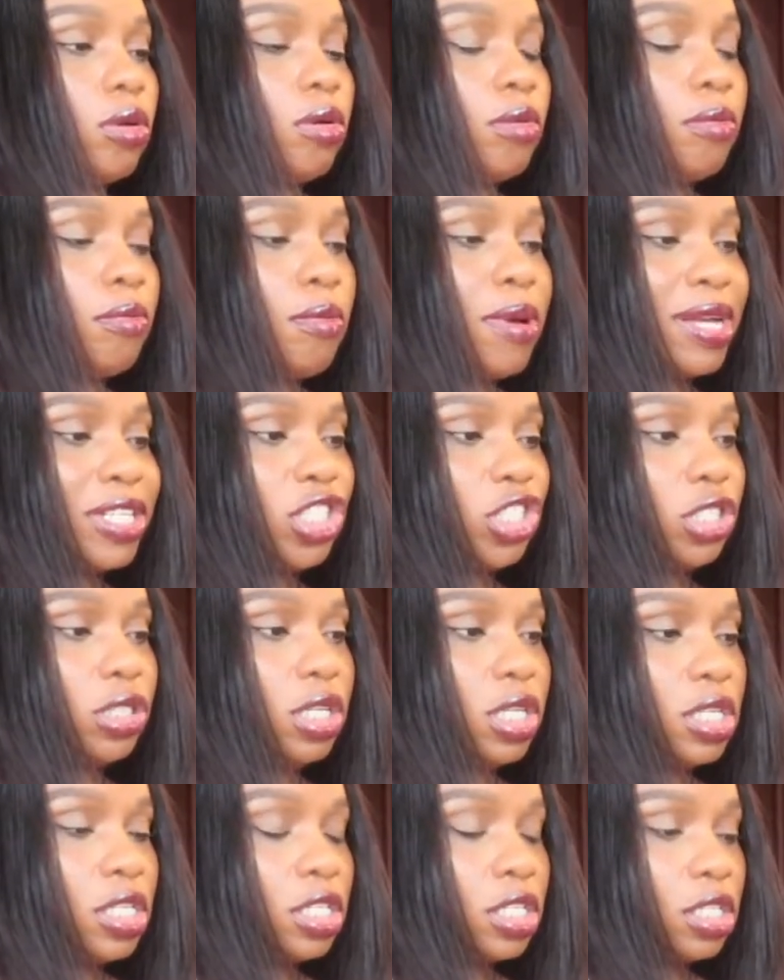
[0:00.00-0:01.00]
mash
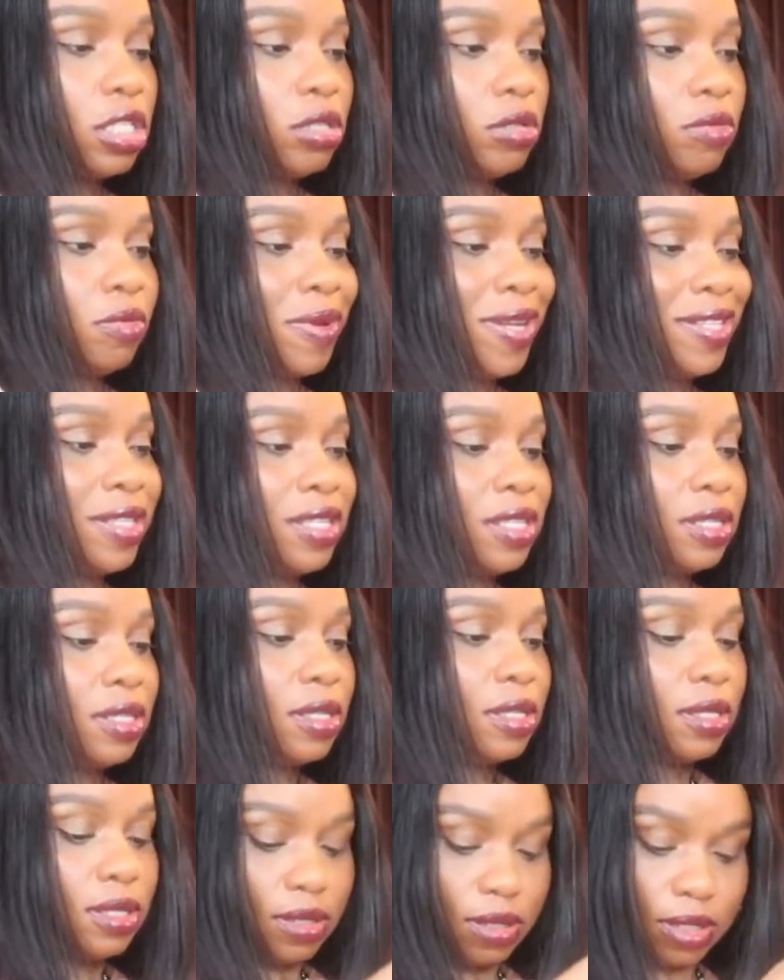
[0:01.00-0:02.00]
this, but
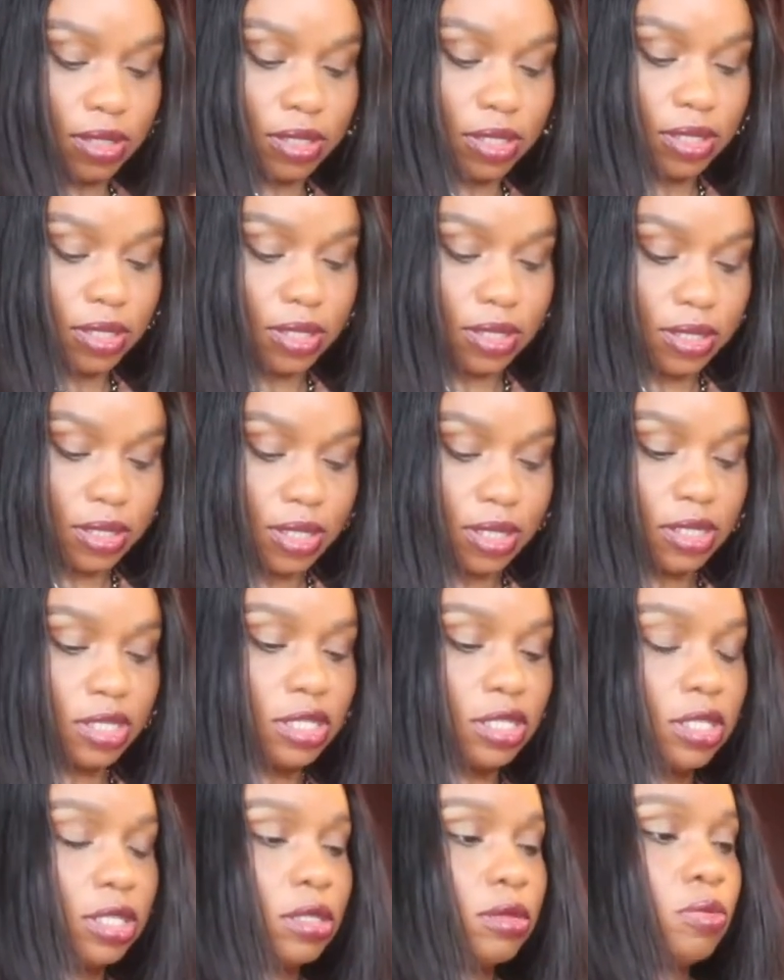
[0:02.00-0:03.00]

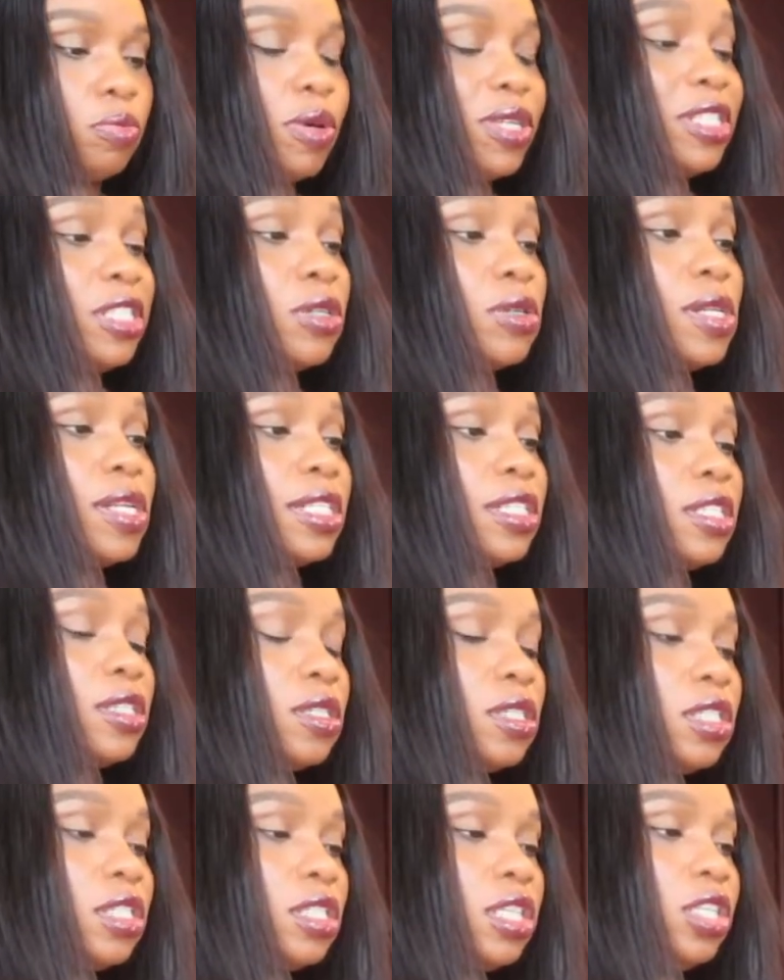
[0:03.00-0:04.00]
this particular
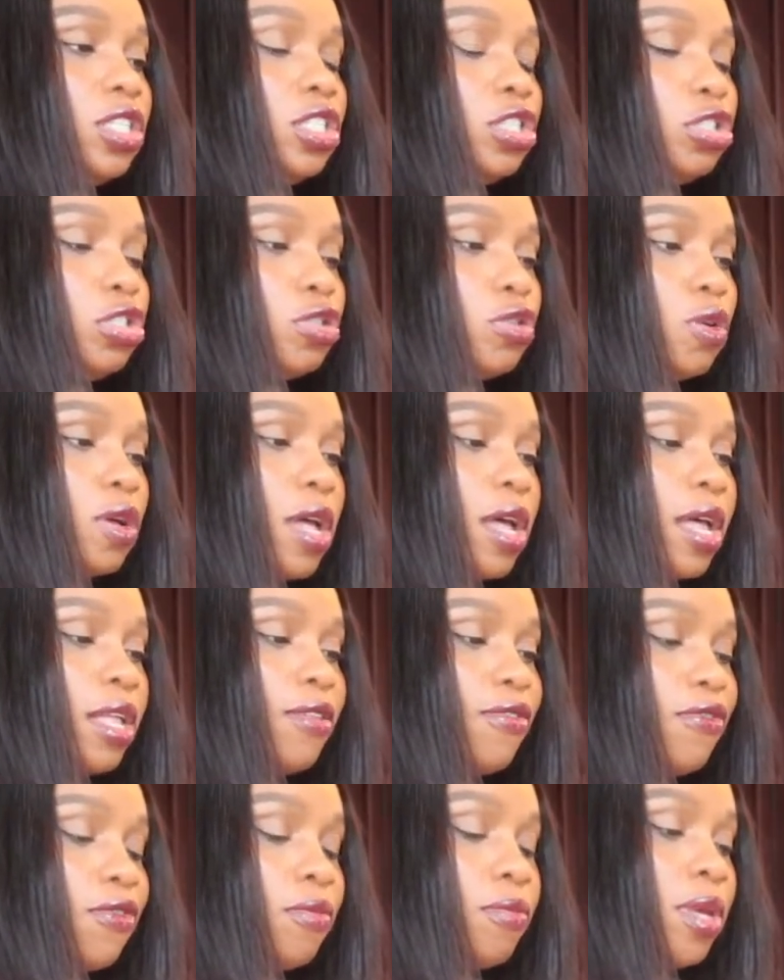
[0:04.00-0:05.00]
sausage is so hard
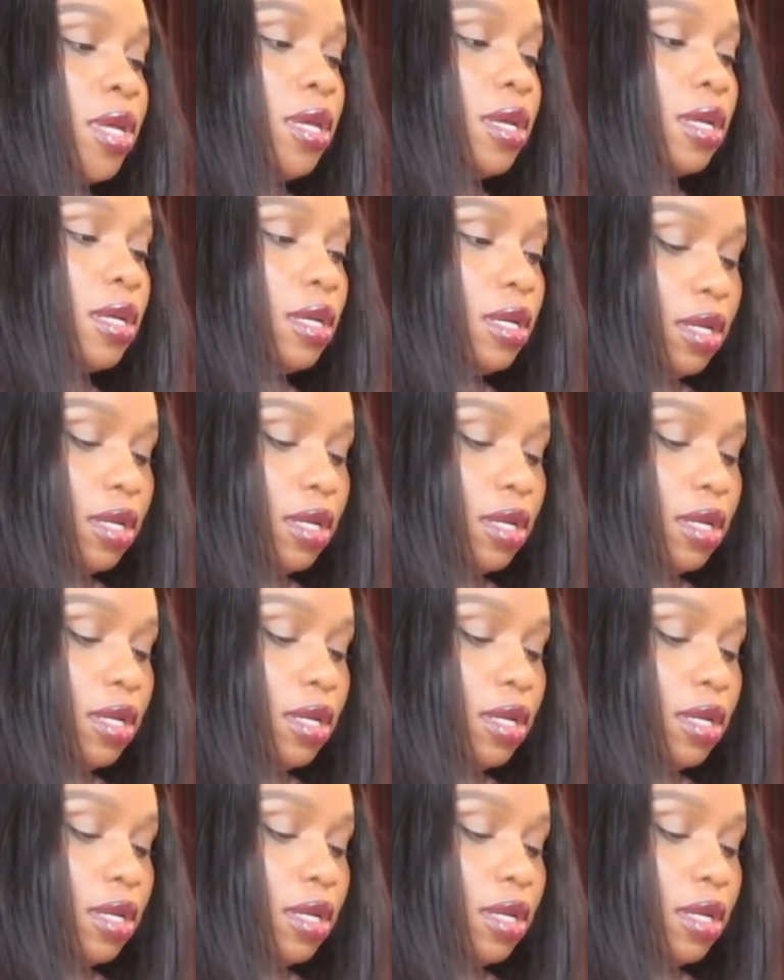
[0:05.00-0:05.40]
for me.